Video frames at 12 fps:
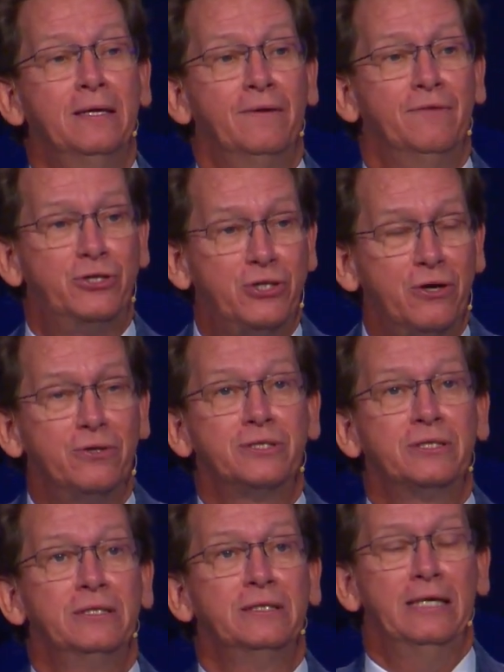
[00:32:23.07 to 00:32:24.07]
The
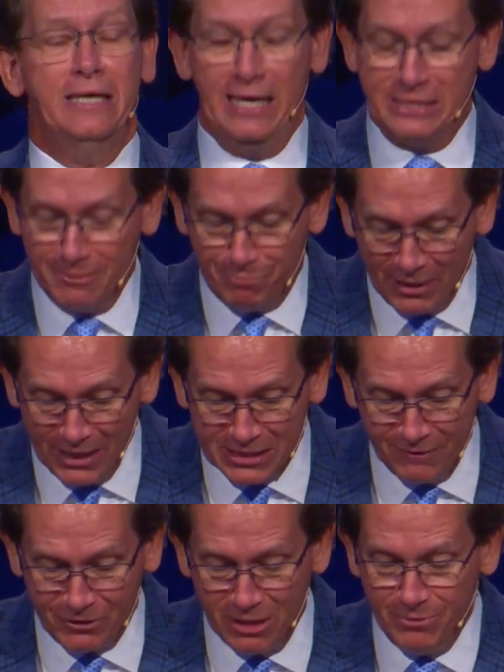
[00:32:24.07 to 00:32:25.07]
church, it's a
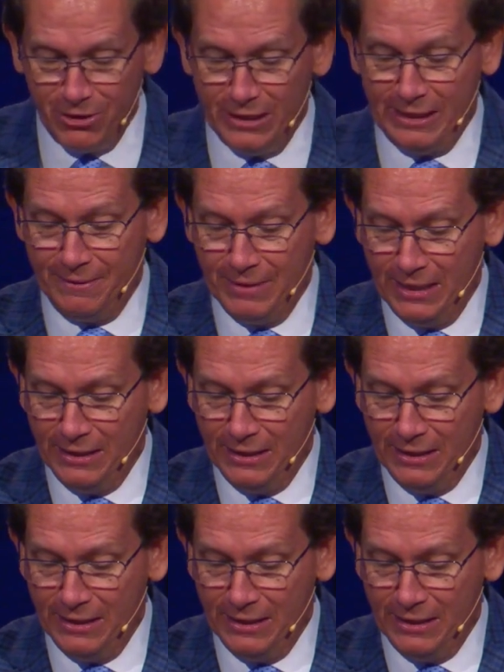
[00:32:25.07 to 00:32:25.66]
place of community